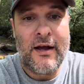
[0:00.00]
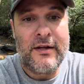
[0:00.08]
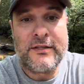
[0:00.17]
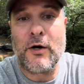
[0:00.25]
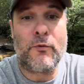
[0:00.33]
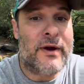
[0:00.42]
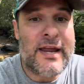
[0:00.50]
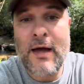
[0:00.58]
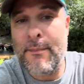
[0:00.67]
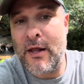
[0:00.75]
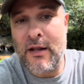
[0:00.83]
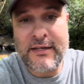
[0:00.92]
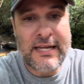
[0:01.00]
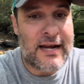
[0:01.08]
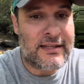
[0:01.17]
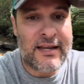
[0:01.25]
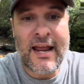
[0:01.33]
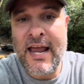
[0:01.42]
to rehabilitate
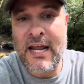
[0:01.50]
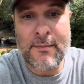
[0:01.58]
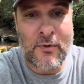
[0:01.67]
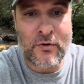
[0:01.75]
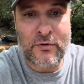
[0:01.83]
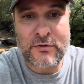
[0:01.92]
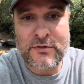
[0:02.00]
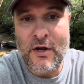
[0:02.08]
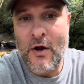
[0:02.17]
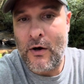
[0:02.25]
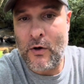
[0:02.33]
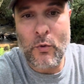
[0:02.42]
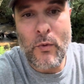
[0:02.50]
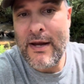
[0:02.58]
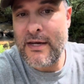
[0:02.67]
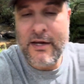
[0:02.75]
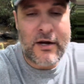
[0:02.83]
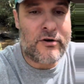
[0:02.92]
the animals or wait
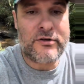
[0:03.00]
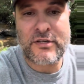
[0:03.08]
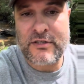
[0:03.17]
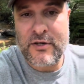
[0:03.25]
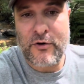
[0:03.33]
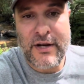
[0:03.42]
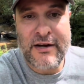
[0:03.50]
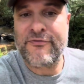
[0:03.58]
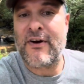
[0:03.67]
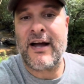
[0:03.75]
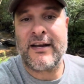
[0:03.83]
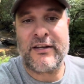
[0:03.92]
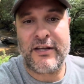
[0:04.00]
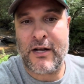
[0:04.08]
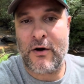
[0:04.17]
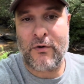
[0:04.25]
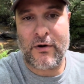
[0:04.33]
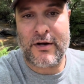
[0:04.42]
years until they find,
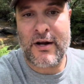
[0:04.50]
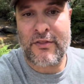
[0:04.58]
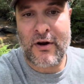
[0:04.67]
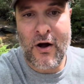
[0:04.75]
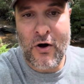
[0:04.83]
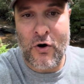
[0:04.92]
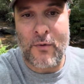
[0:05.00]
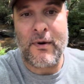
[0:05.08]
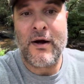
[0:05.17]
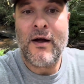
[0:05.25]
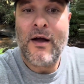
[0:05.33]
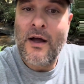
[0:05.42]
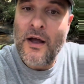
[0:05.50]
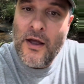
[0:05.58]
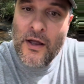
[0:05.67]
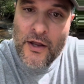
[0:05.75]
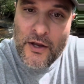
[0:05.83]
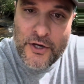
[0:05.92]
another home.
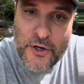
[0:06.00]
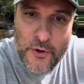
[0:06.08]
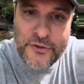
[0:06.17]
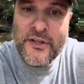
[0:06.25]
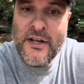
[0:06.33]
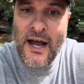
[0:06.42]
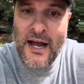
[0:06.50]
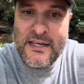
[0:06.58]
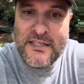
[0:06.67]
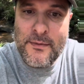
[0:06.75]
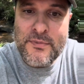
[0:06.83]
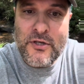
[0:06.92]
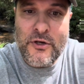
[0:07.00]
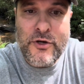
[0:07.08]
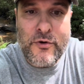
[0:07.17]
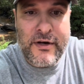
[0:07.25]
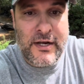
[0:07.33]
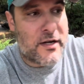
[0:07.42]
Euthanize them so
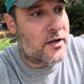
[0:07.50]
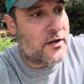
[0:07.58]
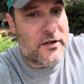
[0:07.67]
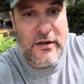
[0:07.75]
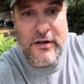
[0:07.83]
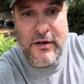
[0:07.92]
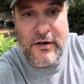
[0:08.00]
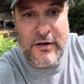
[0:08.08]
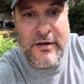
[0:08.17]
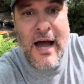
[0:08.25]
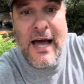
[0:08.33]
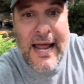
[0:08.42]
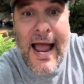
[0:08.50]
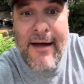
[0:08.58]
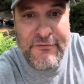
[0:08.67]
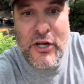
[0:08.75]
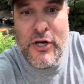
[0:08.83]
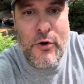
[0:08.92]
you can not have
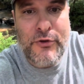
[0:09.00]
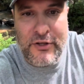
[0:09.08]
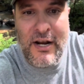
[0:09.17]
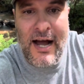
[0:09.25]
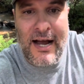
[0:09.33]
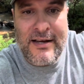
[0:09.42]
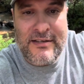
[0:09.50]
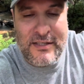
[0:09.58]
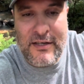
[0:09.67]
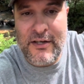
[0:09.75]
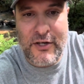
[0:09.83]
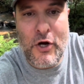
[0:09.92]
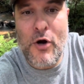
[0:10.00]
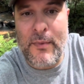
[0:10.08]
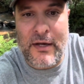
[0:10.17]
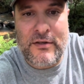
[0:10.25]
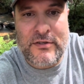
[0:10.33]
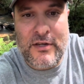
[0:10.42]
to euthanize the
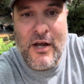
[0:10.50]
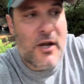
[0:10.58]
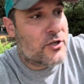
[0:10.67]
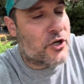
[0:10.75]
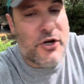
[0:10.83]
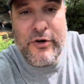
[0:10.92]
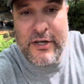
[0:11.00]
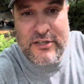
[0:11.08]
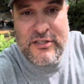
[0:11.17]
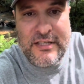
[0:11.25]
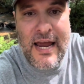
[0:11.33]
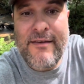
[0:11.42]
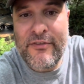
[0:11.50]
humans, so you can save